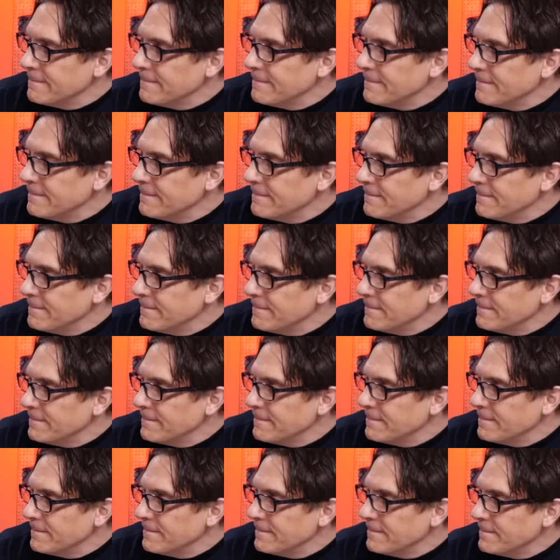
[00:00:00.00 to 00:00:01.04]

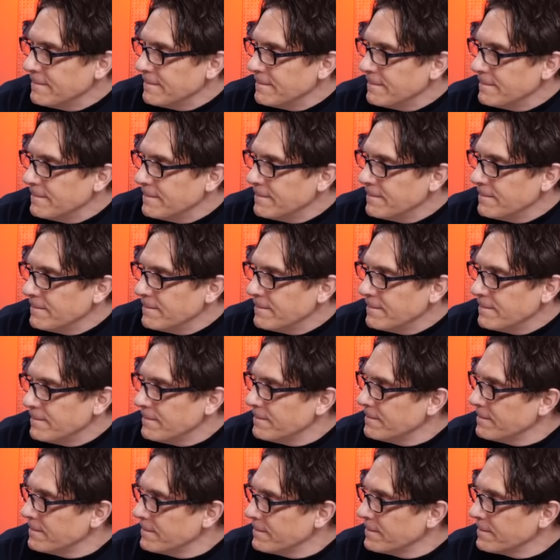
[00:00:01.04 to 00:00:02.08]

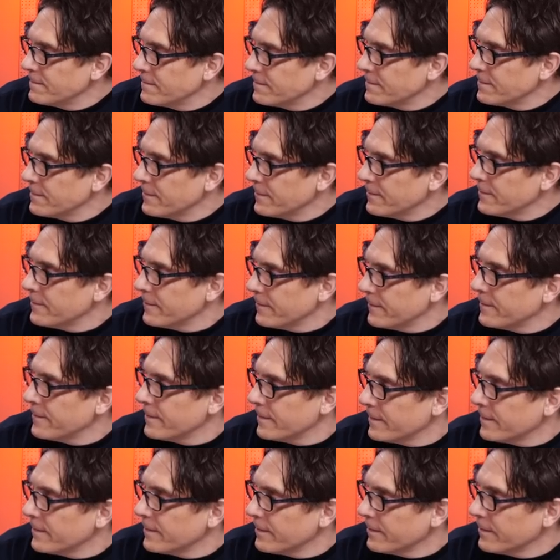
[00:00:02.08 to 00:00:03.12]

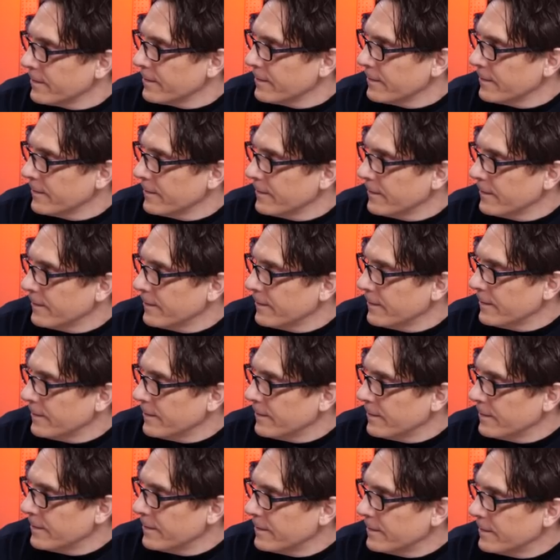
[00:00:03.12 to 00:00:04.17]

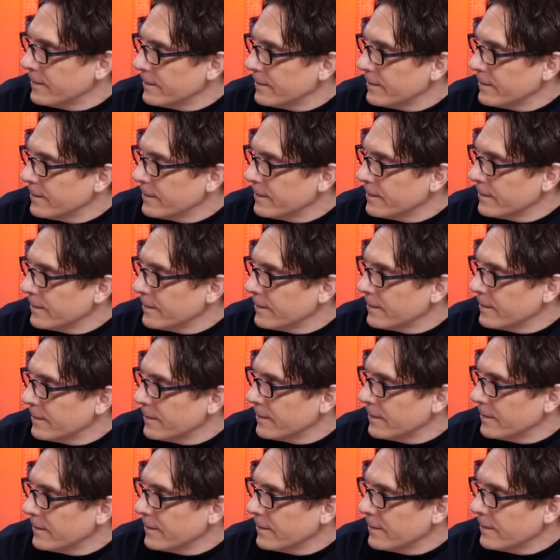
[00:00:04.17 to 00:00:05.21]

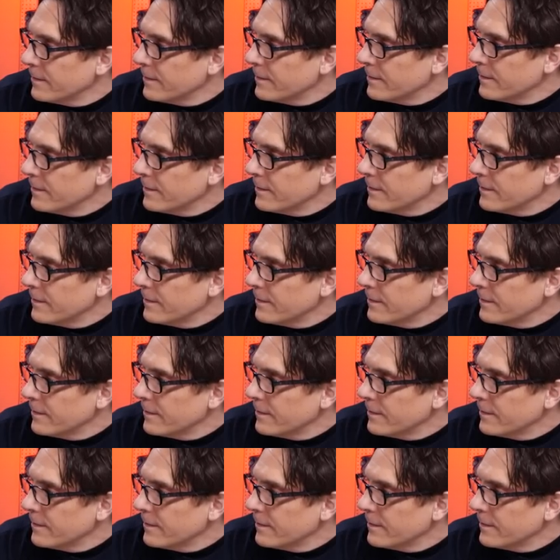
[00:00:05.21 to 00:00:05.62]
The person shown says nothing.